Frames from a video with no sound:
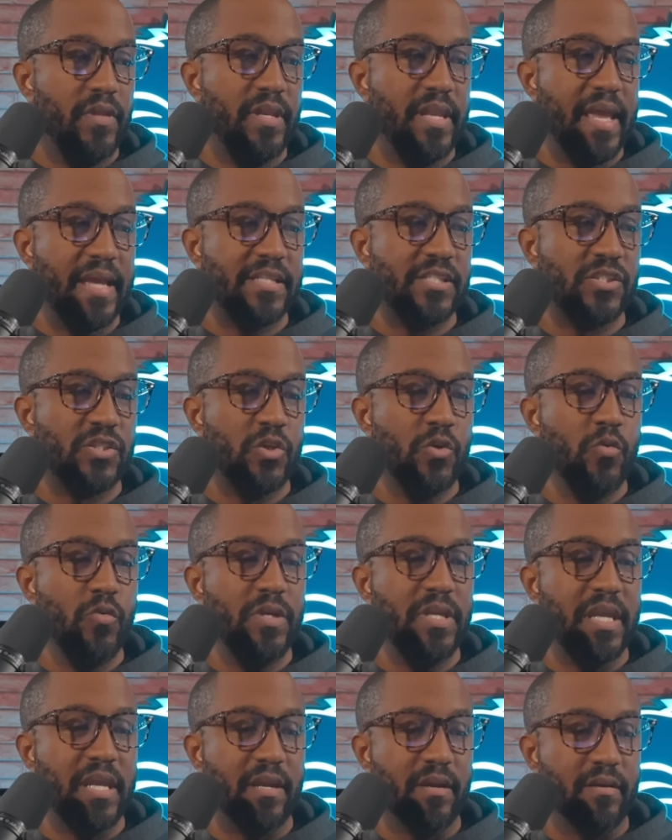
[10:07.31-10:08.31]
the next
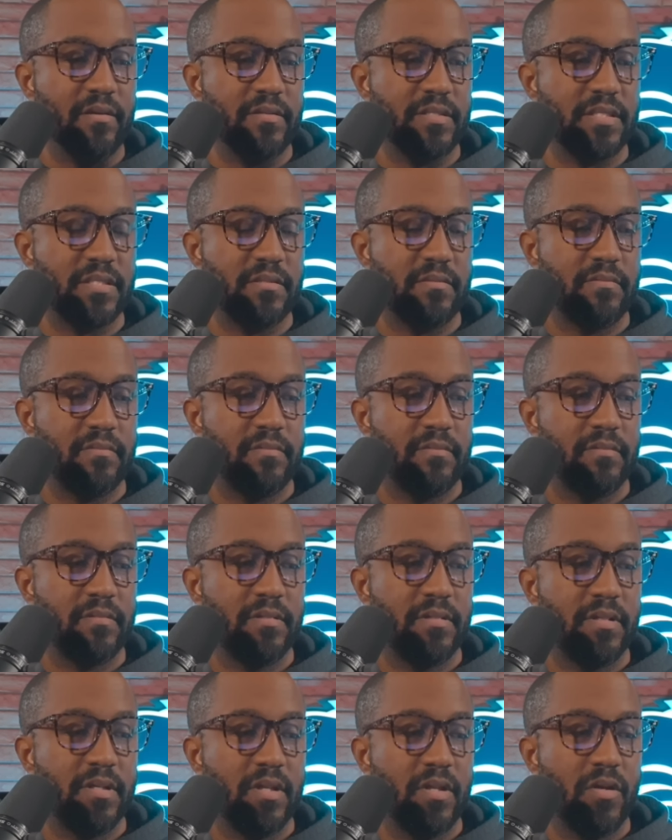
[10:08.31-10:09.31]
two years,
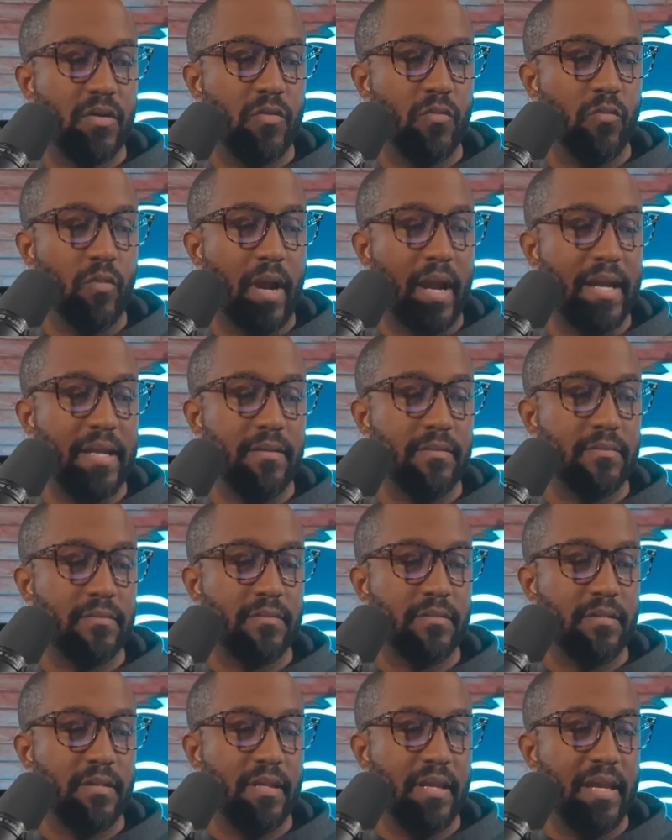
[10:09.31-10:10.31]
right?
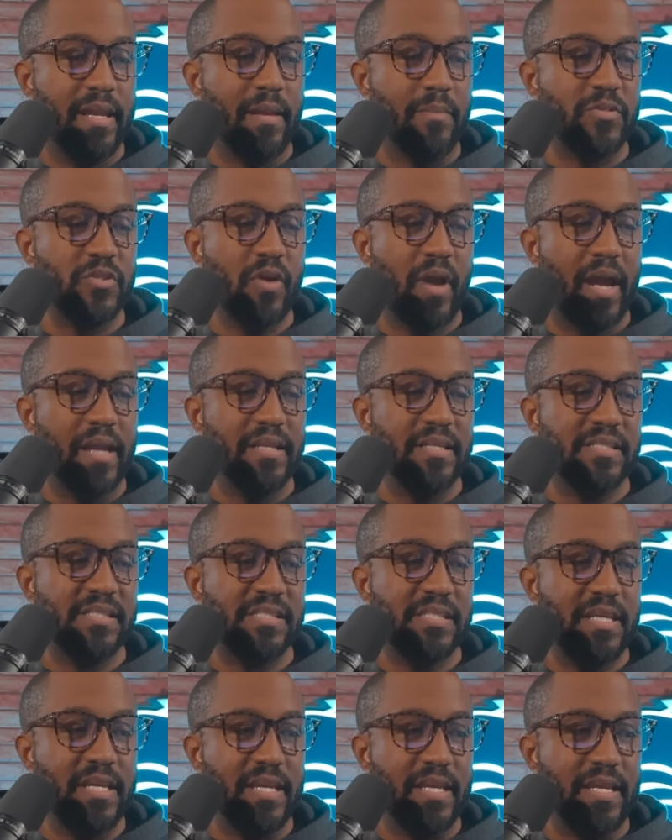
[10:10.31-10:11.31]
And I'm trying to
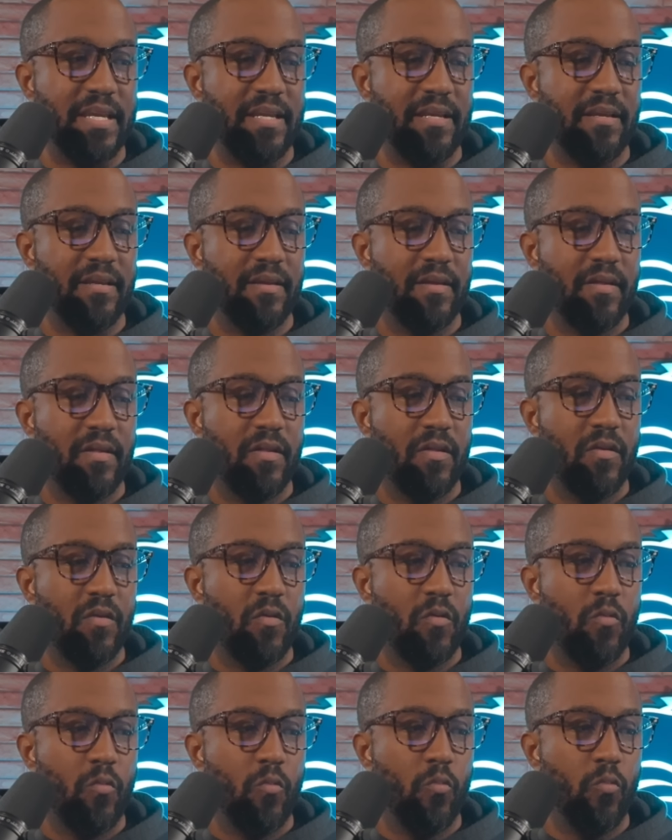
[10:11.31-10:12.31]
see
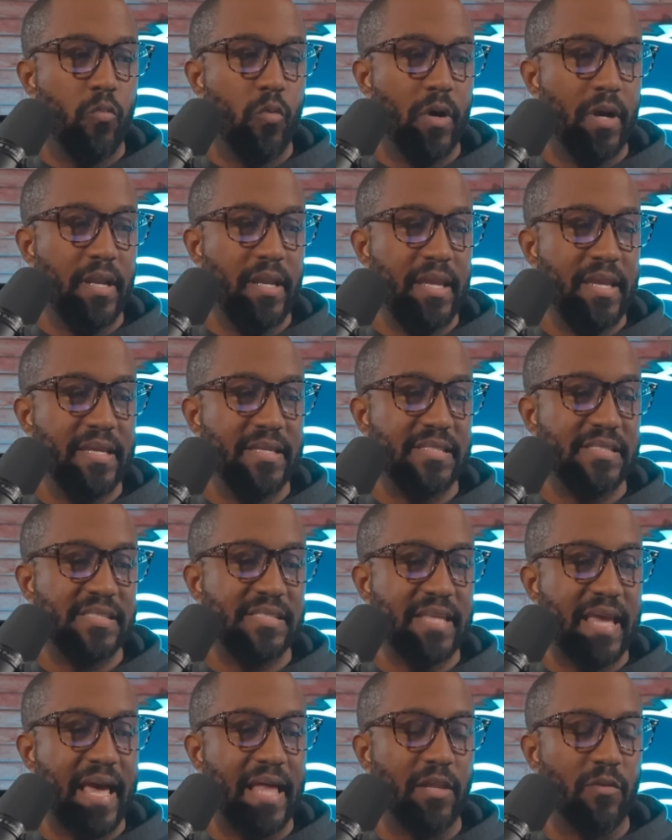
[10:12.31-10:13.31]
what his
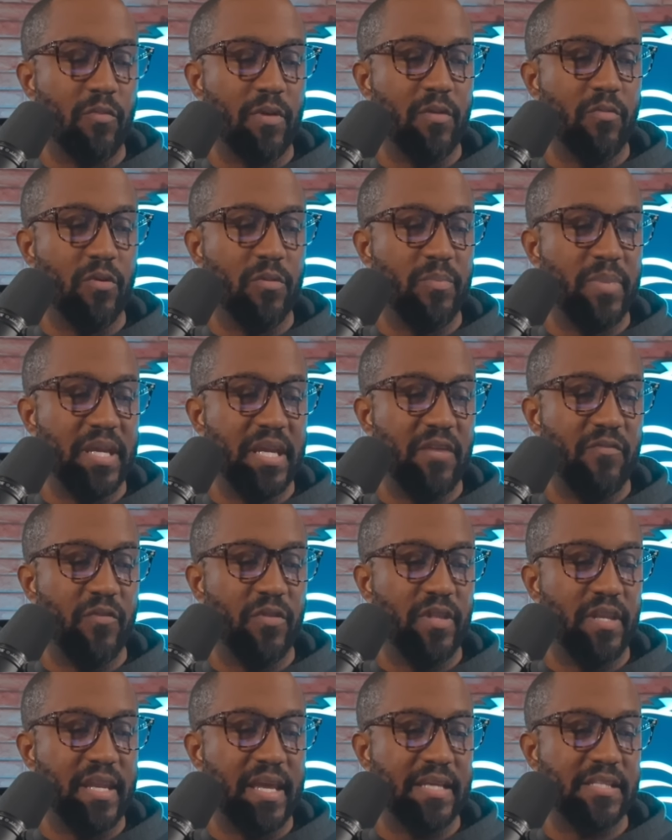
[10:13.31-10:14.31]
salary would be
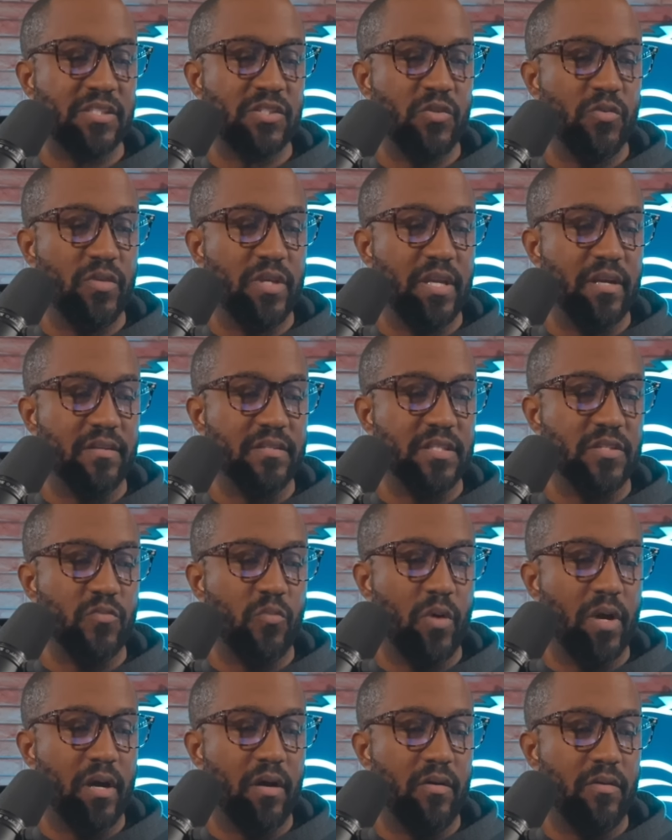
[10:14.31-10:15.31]
for the next two years
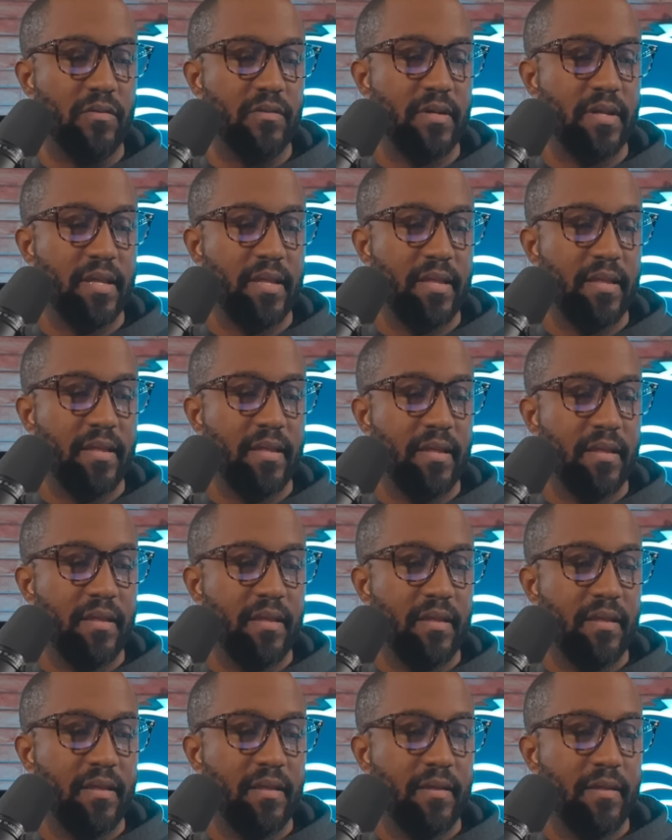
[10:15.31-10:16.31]
as well.
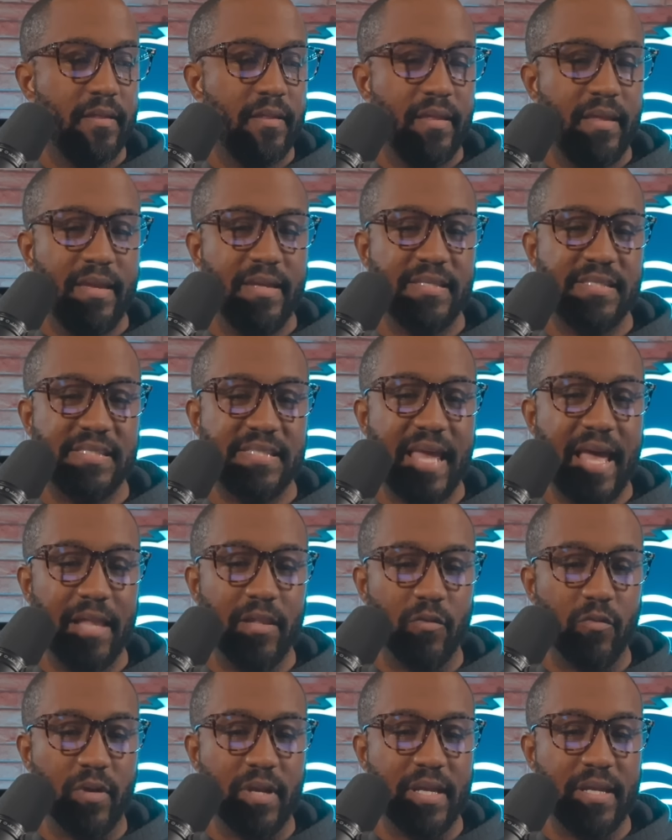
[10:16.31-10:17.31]
His
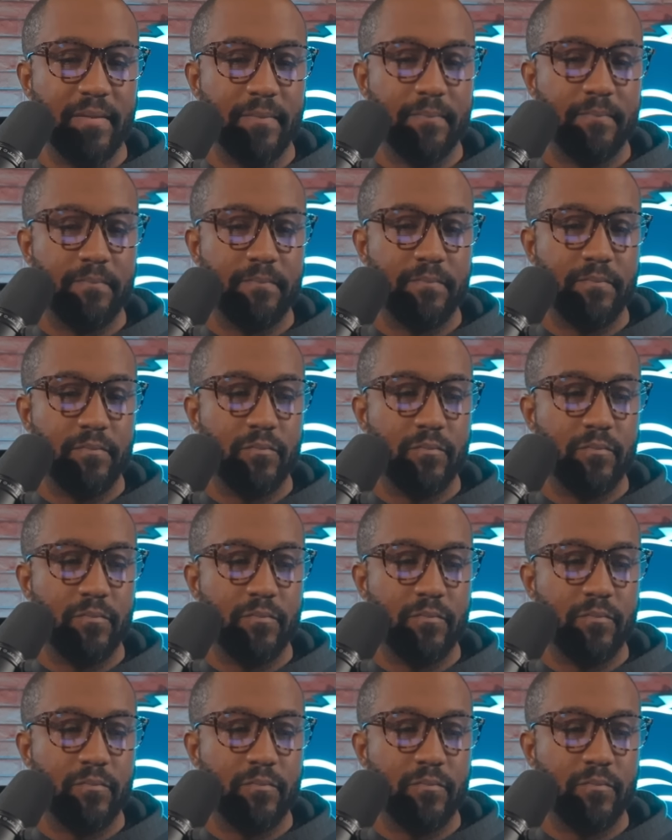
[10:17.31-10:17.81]
salary